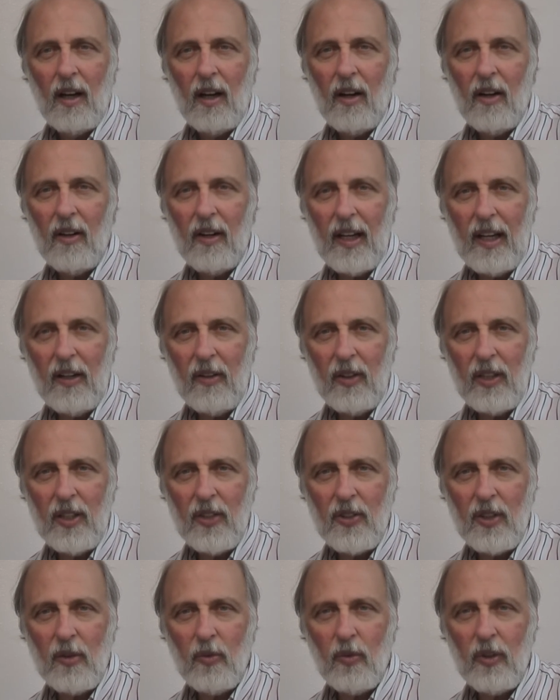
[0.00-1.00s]
are
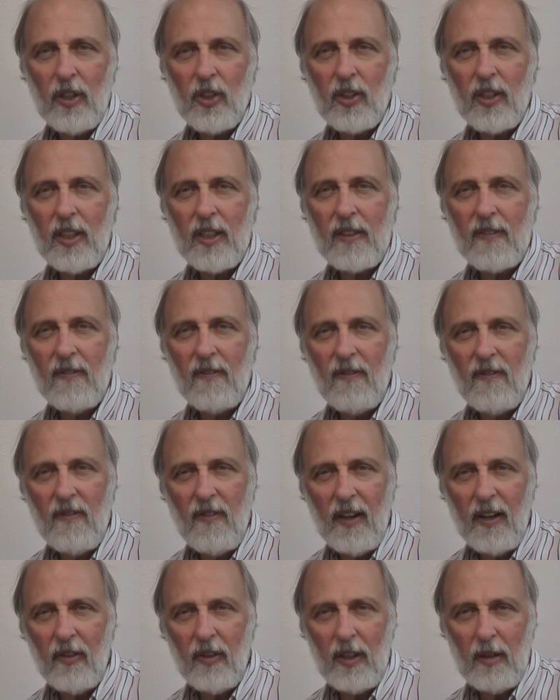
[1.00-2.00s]
areas in which it's
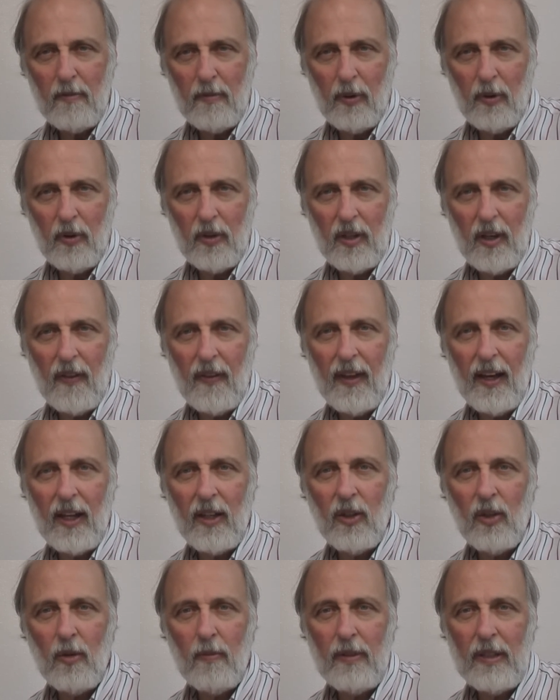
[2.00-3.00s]
very important that
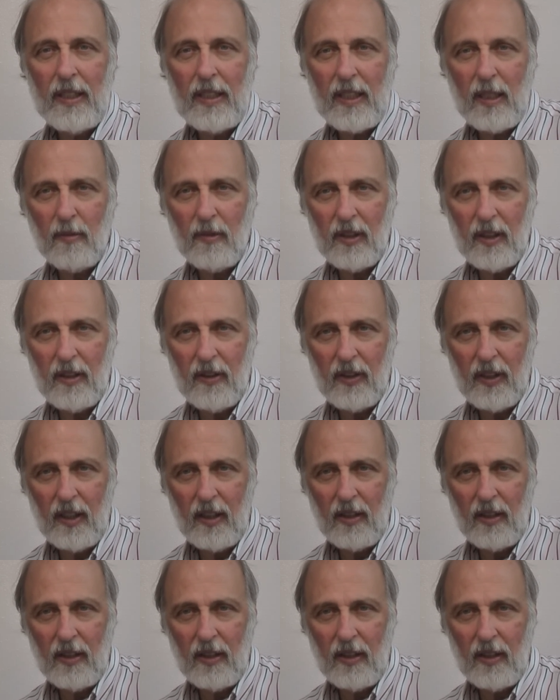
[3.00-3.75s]
you be similar.